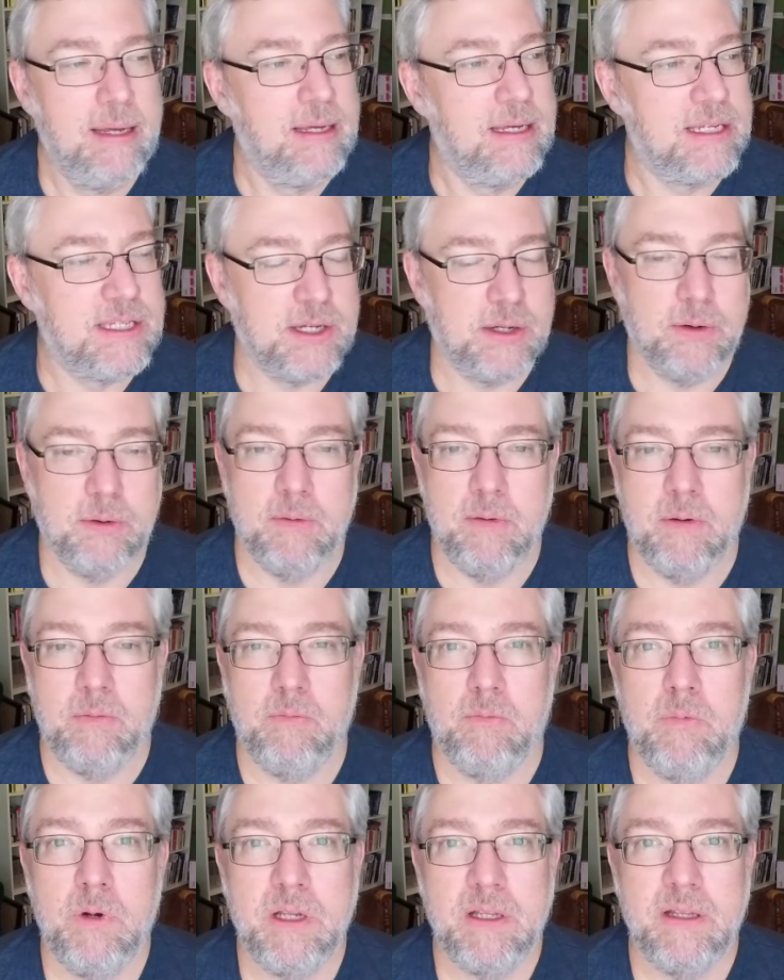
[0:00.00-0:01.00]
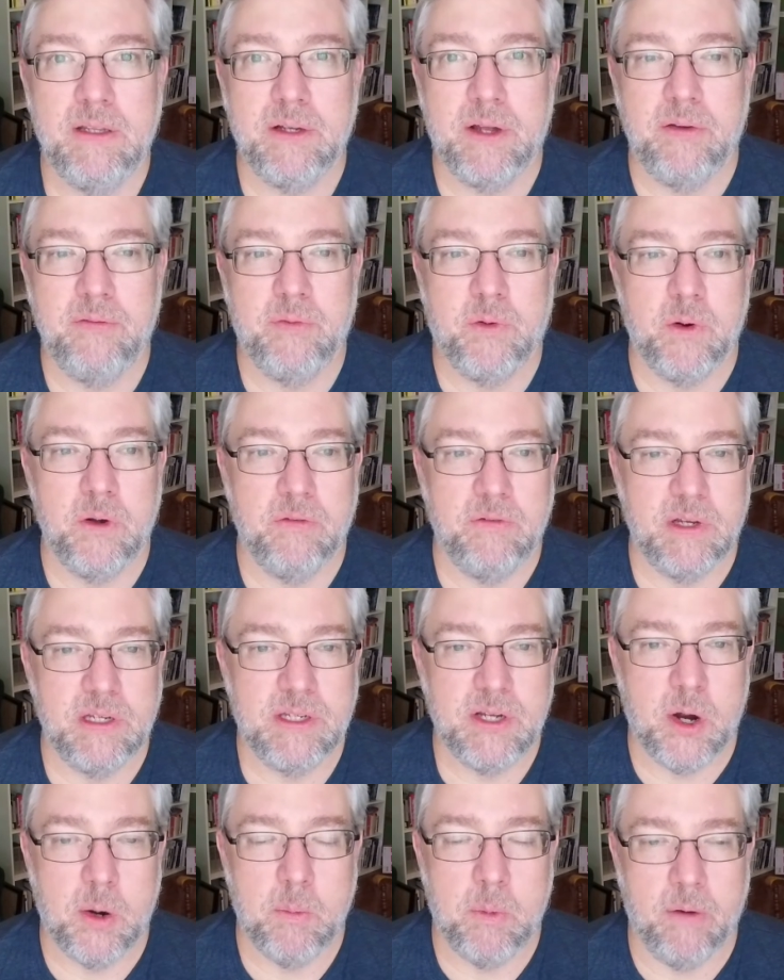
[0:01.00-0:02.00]
So really looking forward to
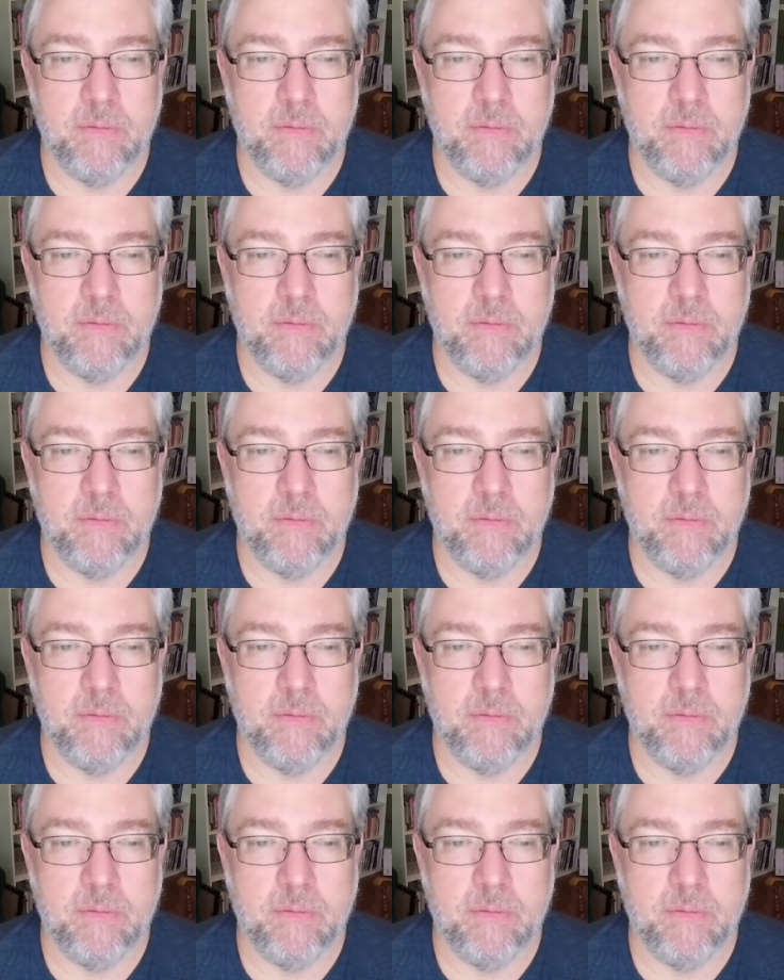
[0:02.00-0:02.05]
Victober.